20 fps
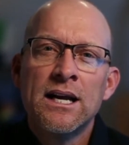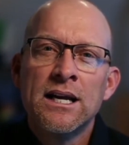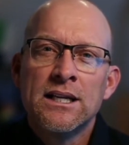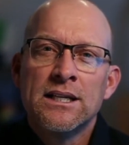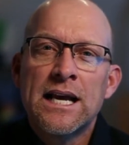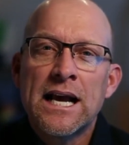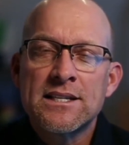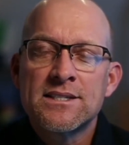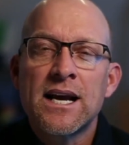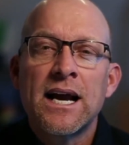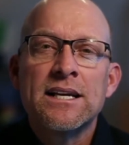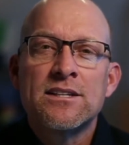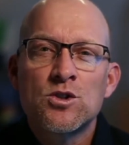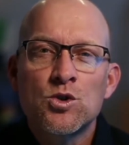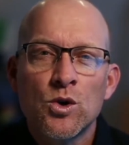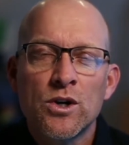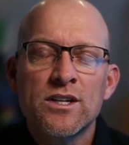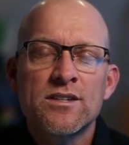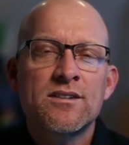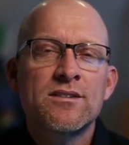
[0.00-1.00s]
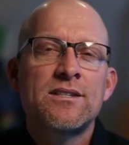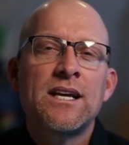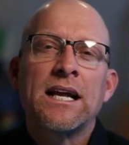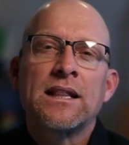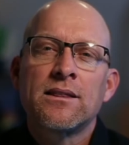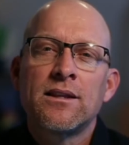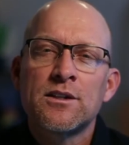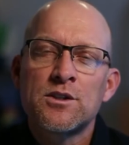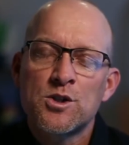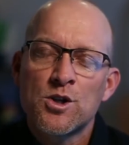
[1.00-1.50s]
as I sort of
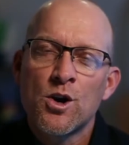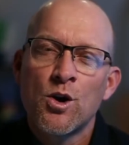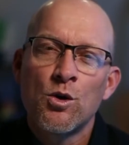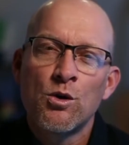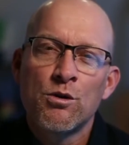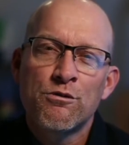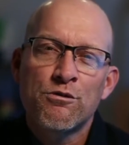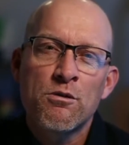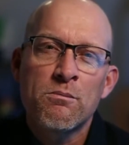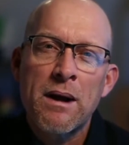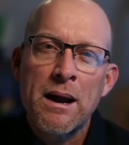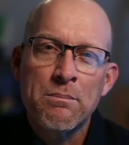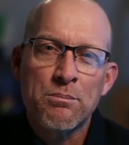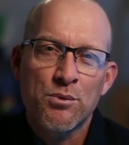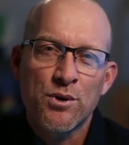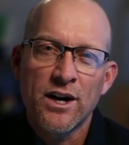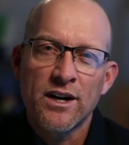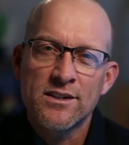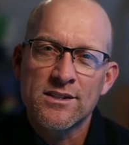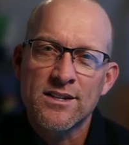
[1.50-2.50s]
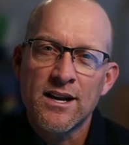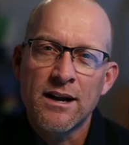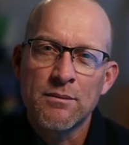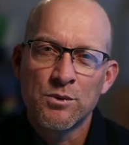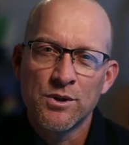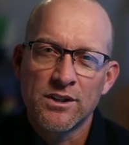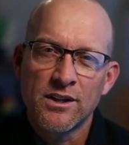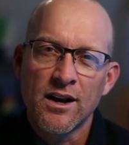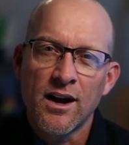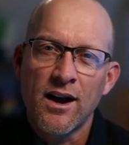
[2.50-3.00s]
set the tone for my prayer time
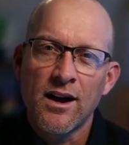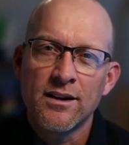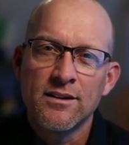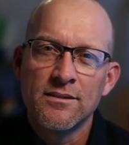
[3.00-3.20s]
with God.